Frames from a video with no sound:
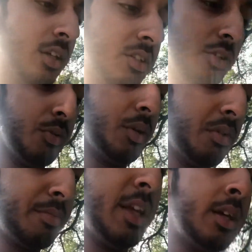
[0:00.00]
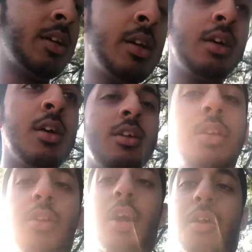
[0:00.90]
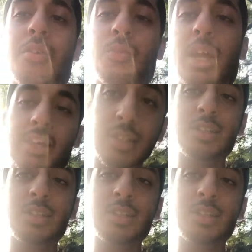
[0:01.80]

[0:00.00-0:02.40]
doesn't agree with me. You know how it reacts